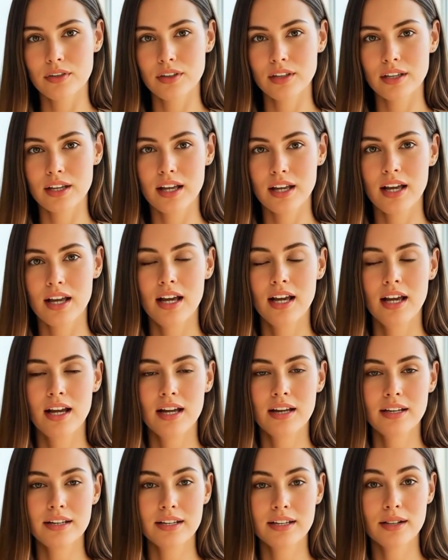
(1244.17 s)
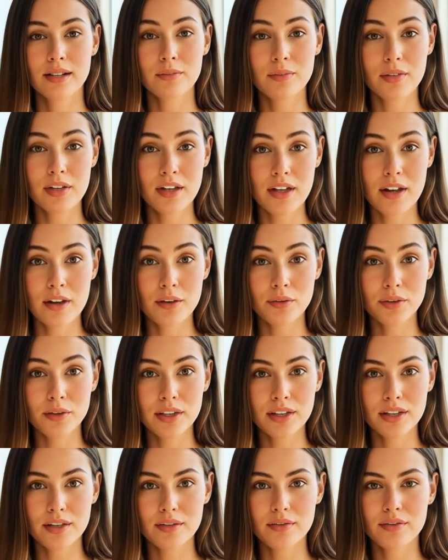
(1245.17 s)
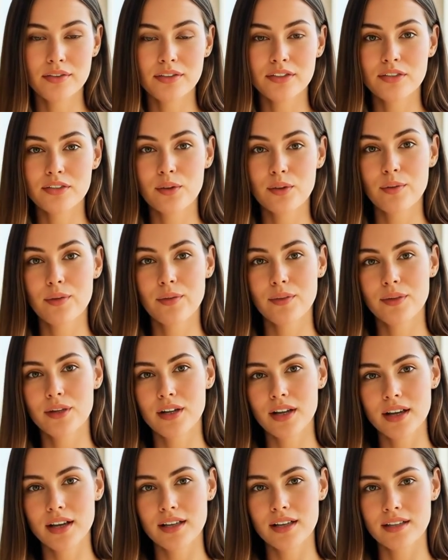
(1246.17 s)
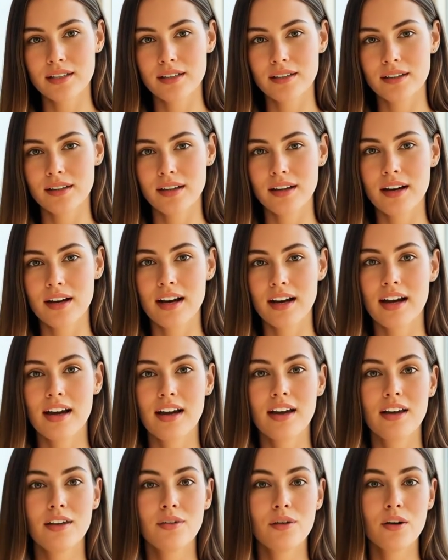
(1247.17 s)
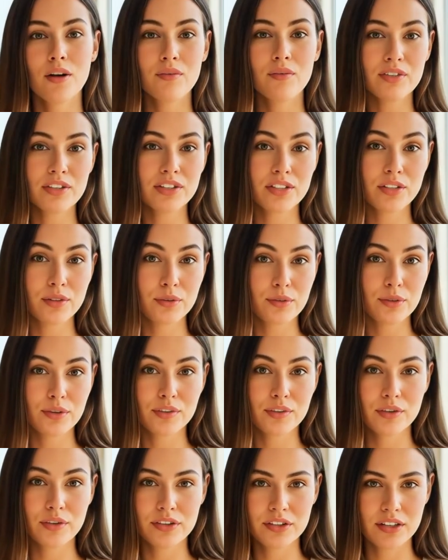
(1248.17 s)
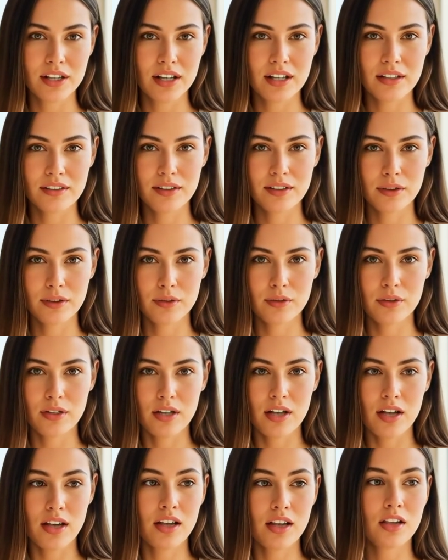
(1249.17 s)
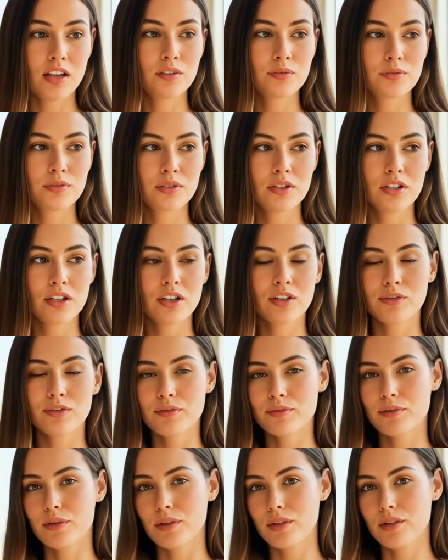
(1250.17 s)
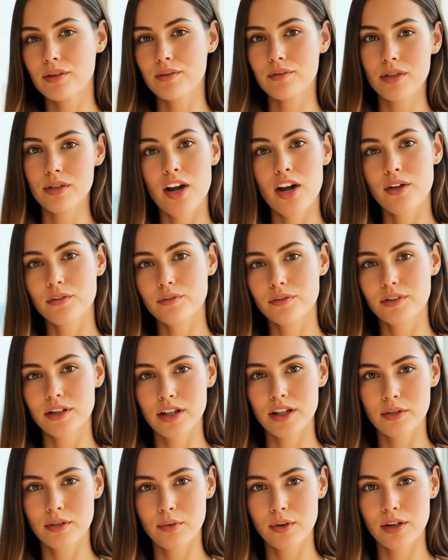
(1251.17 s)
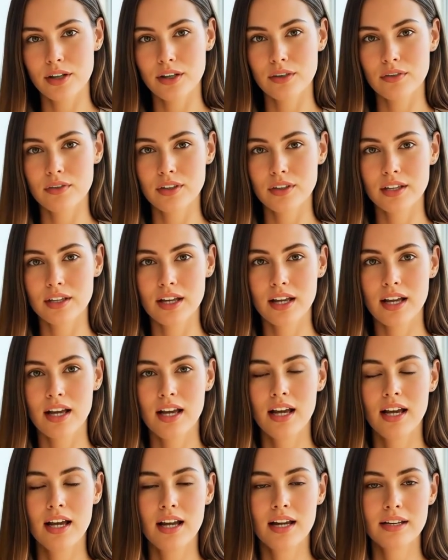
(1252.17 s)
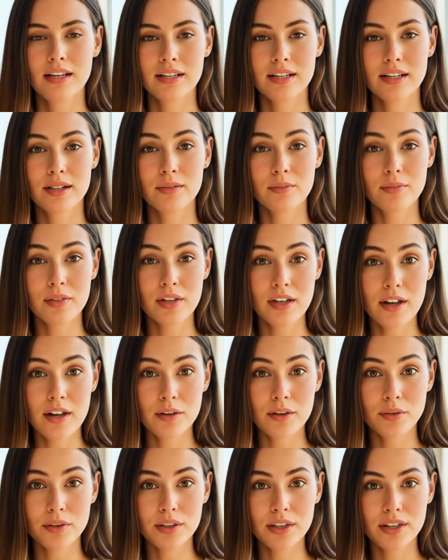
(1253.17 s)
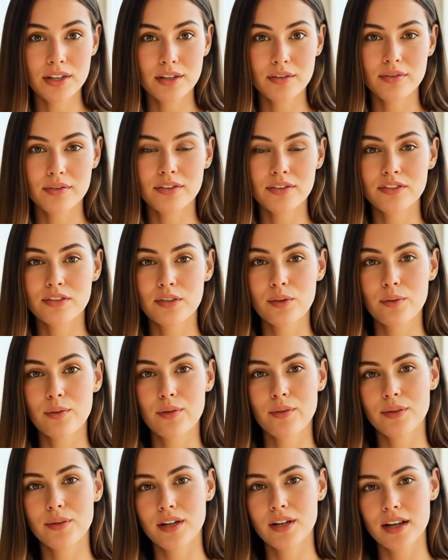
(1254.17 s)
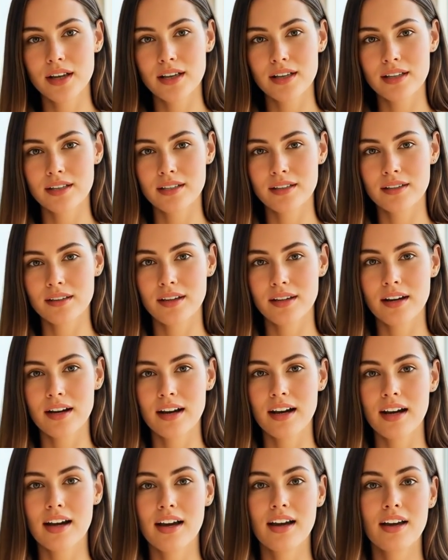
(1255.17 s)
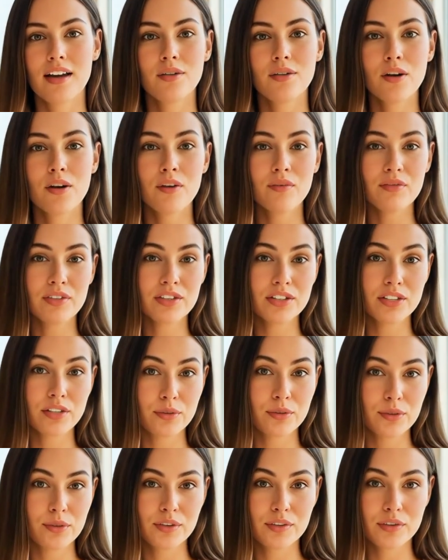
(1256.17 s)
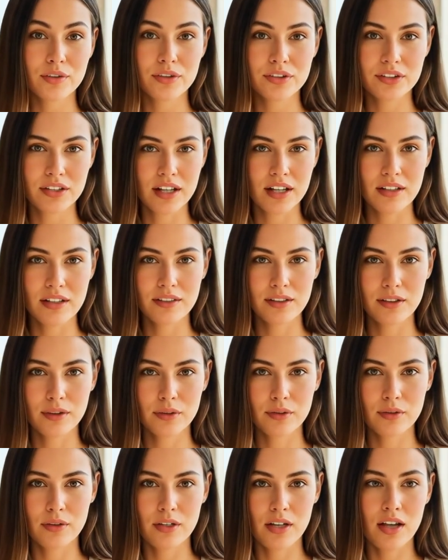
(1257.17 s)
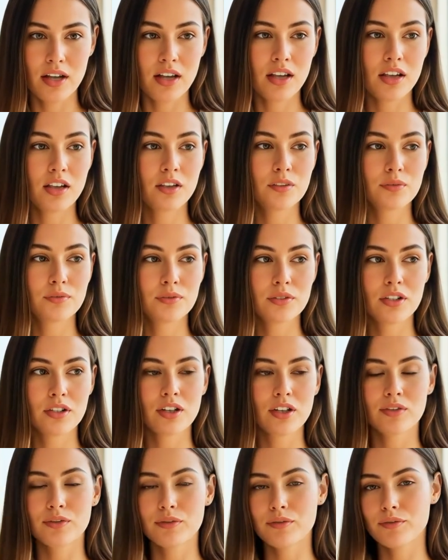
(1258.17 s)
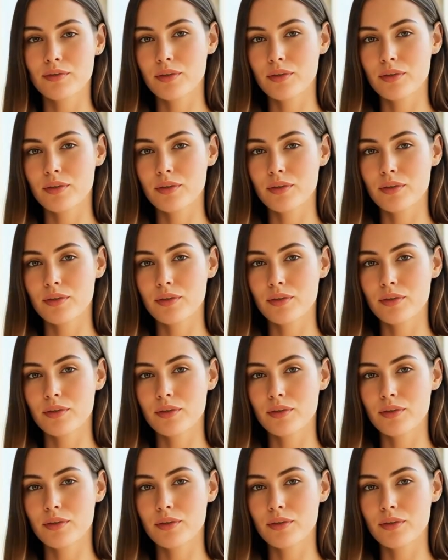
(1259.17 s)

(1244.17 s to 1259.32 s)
Martha put down her rolling pin. Life rarely offers perfect choices, Emma. Ask questions. Trust your gut. That night, I researched baby modeling, working conditions, permits, expectations.